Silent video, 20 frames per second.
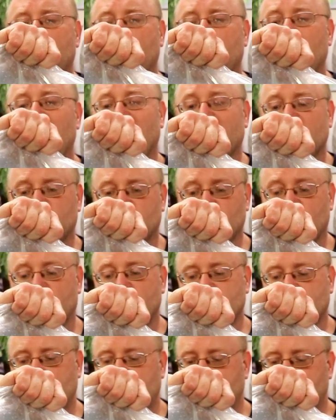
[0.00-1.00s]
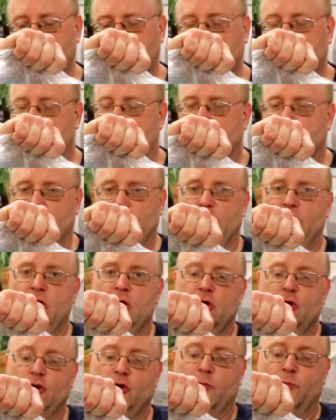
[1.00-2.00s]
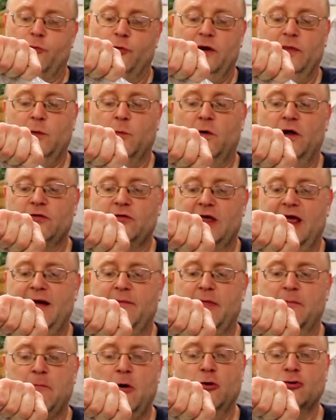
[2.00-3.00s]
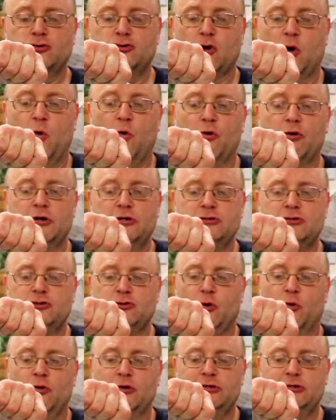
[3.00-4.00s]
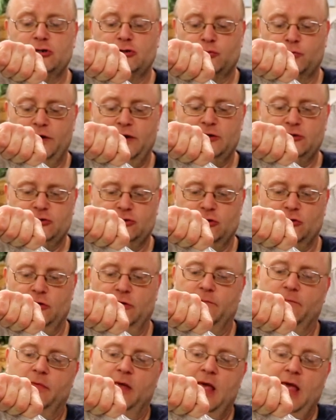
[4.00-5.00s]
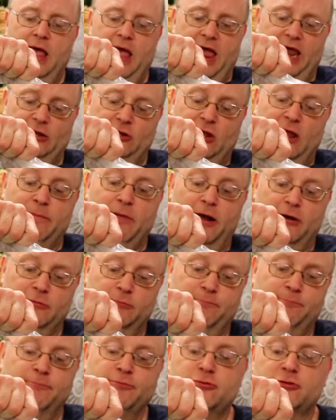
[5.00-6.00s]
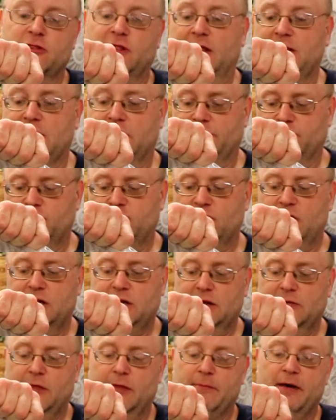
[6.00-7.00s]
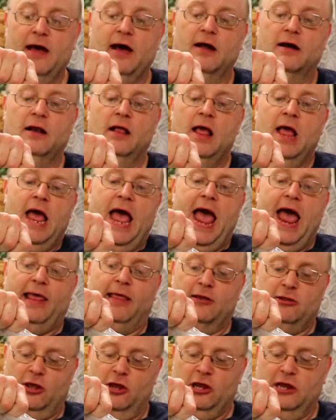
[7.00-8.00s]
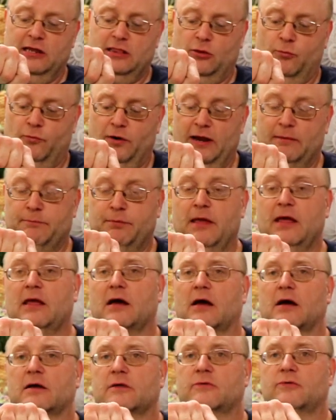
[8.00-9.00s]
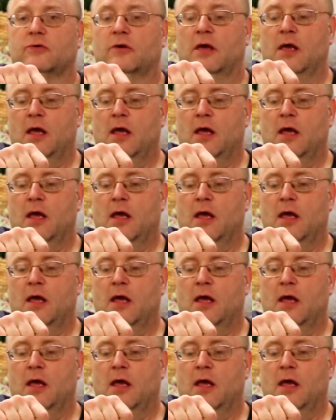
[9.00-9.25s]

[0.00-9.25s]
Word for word: You take a sunshine peacock and you breed the ones that have the most orange, orangish reddish to them, and you keep on selecting, selecting them out, and that's how you get the red peacocks.